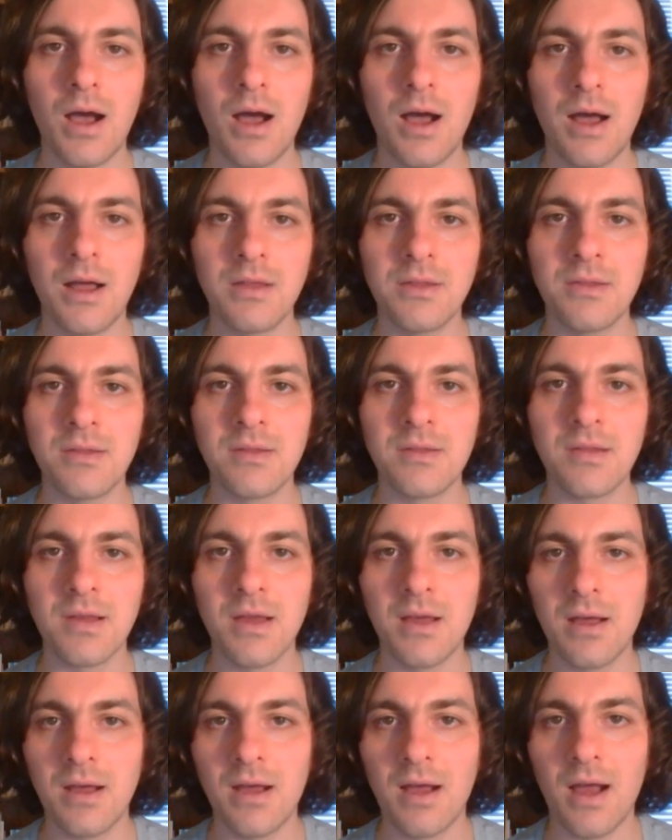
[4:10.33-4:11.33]
And
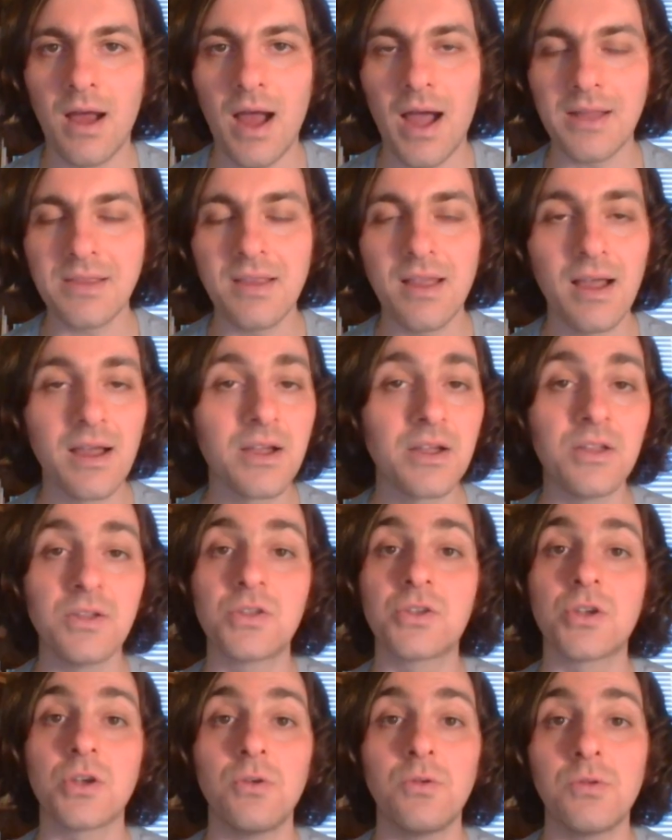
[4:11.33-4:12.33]
I could
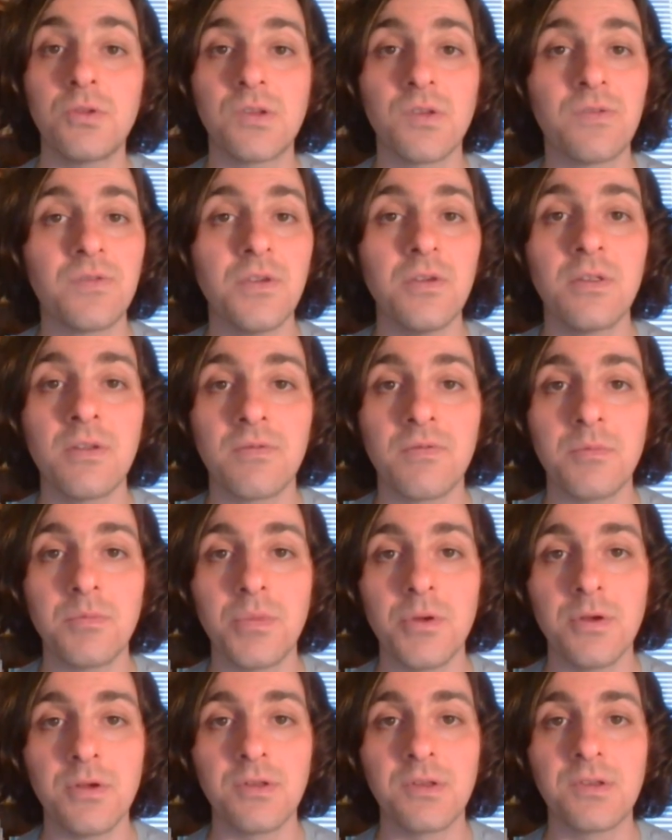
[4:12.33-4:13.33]
have chose a few different
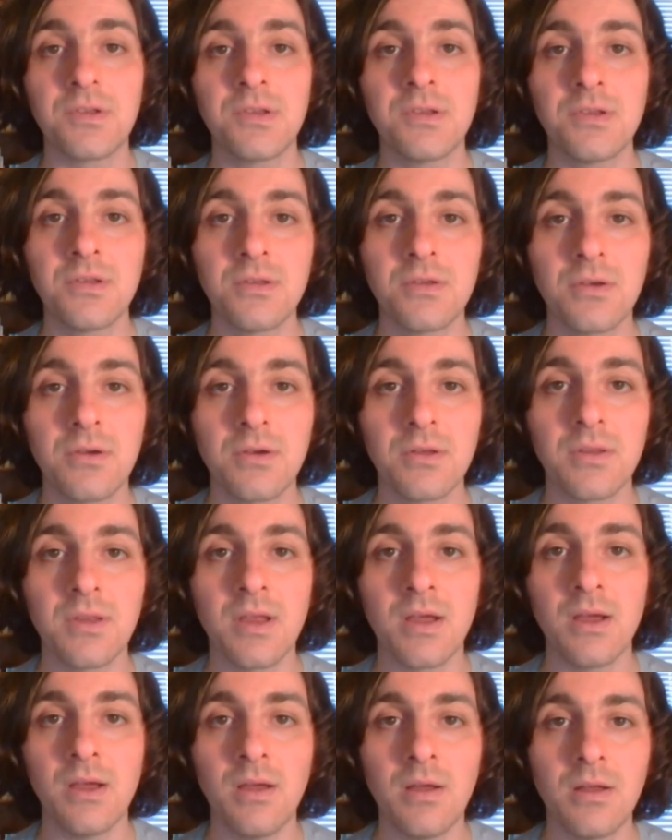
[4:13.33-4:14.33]
birds, couldn't
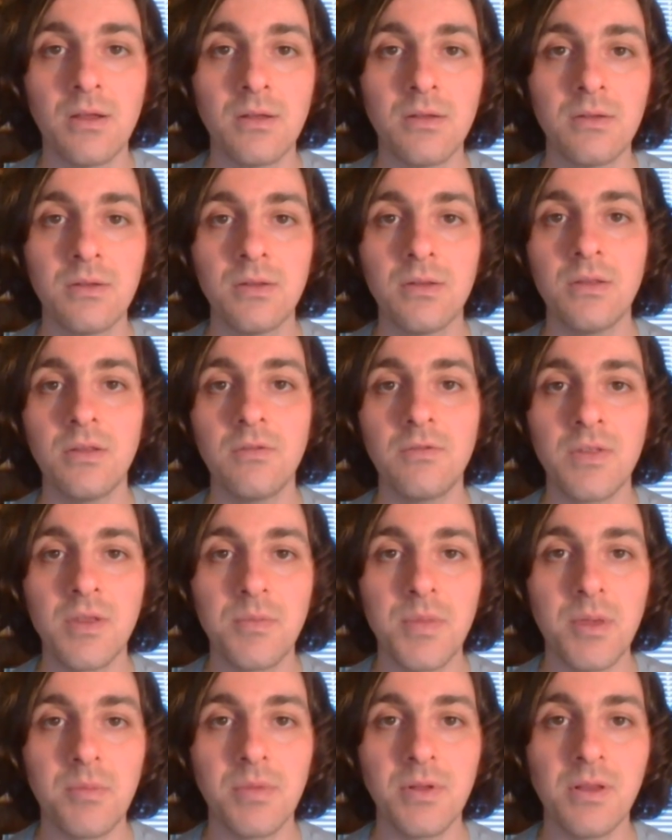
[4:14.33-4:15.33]
I? Lovely
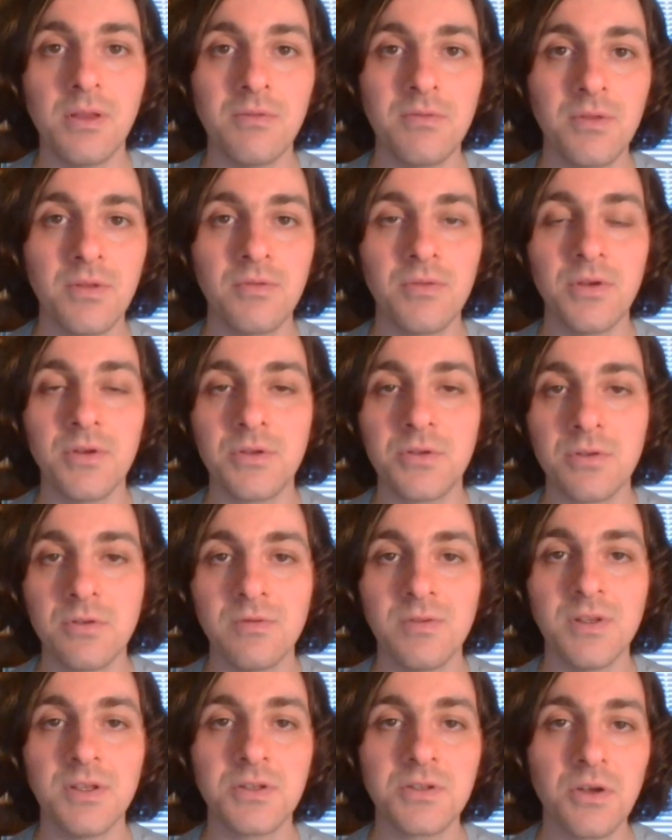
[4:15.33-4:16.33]
people of the Virtual
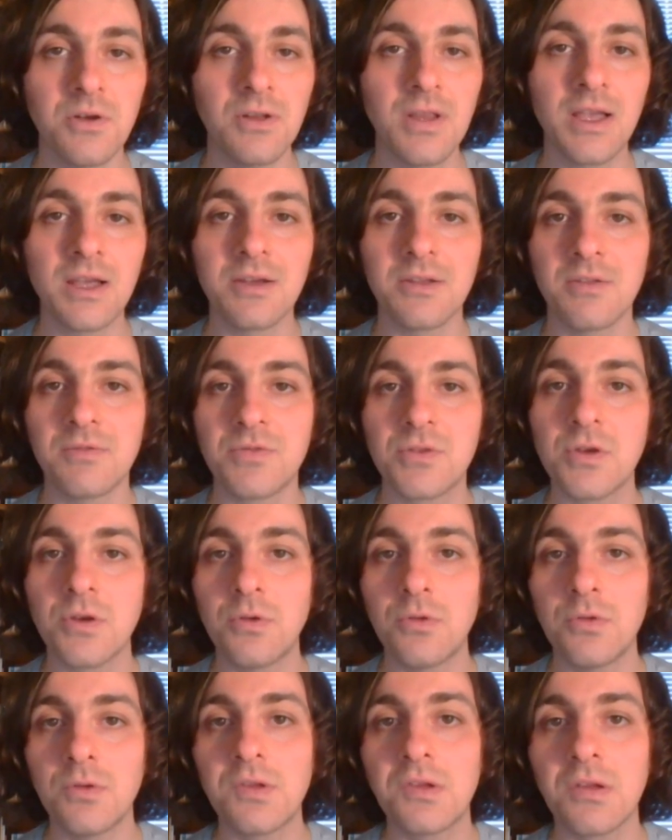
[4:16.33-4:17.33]
Village Hall, I could have
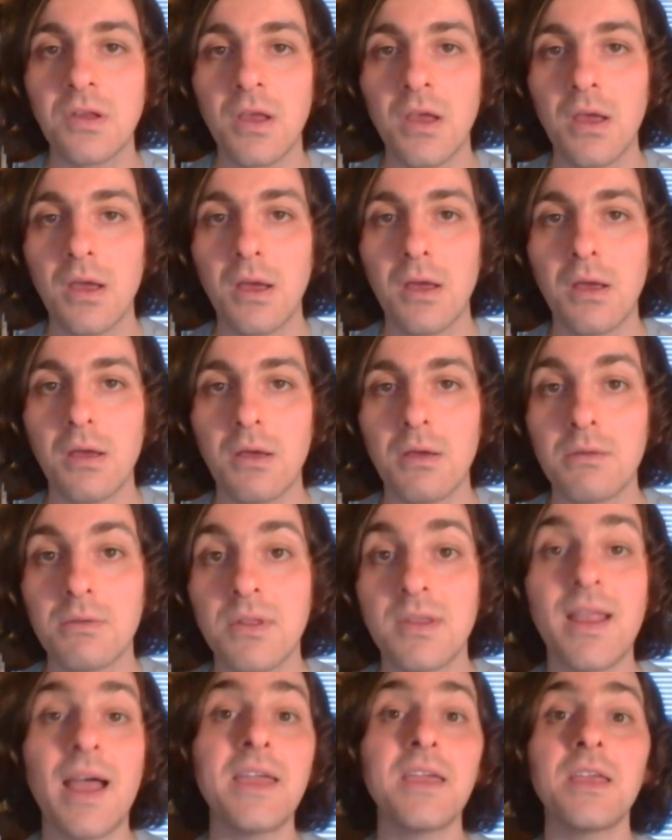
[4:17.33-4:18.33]
chose
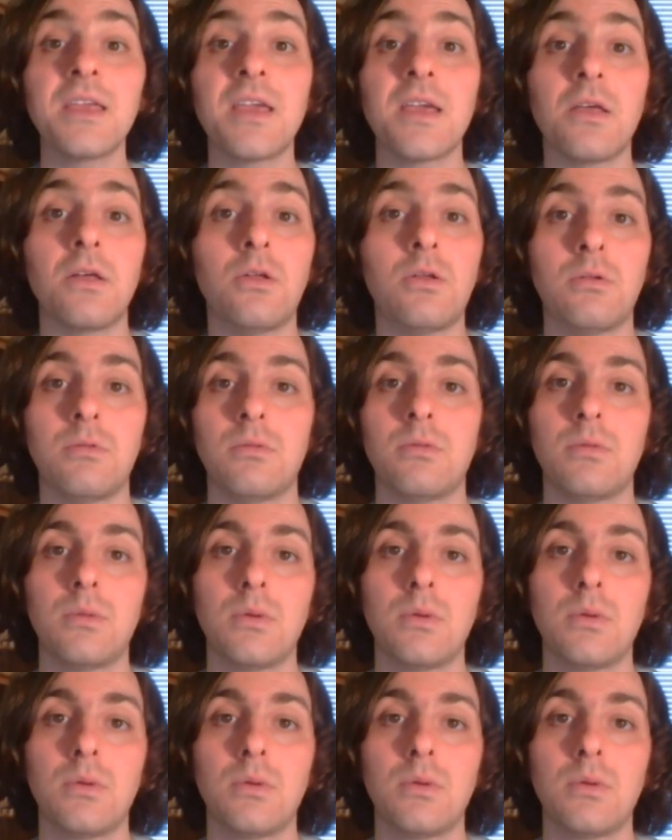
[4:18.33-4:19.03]
the nightingale,